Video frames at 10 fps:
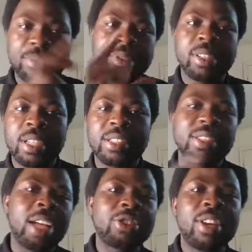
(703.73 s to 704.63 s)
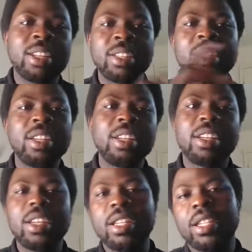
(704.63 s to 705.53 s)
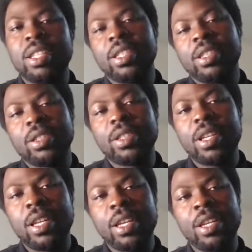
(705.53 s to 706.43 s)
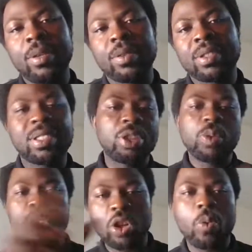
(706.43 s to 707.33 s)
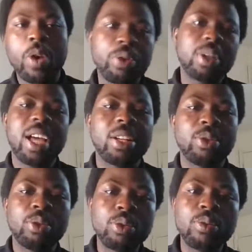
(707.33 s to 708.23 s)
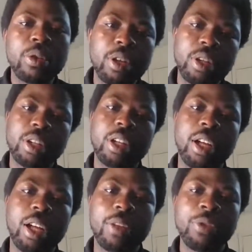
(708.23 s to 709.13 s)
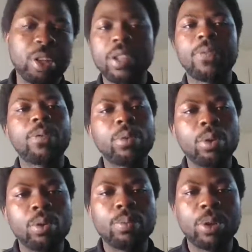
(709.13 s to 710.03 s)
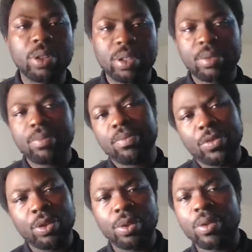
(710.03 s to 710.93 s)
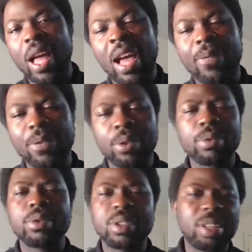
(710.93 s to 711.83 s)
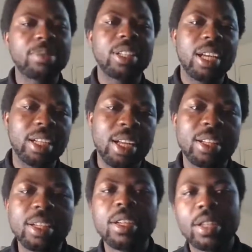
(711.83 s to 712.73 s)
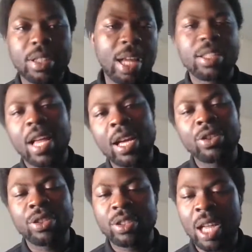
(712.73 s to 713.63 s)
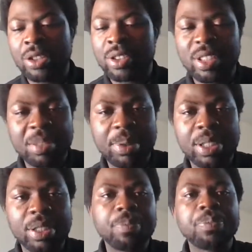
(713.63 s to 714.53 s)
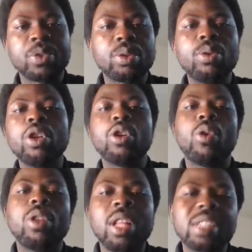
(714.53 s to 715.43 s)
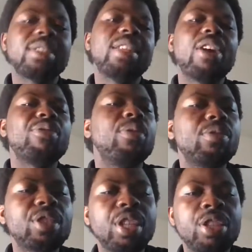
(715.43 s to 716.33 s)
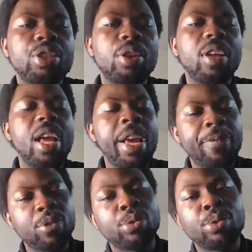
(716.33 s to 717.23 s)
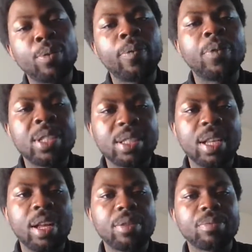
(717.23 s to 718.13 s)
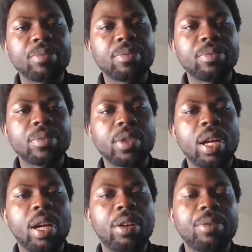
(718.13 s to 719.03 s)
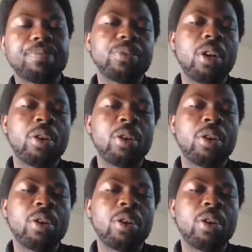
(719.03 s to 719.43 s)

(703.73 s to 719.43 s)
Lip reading: there's actually a situation where you can do not a full load, but half load, something like that. That I just explained. So let's say now you want to change your F2 visa uh, or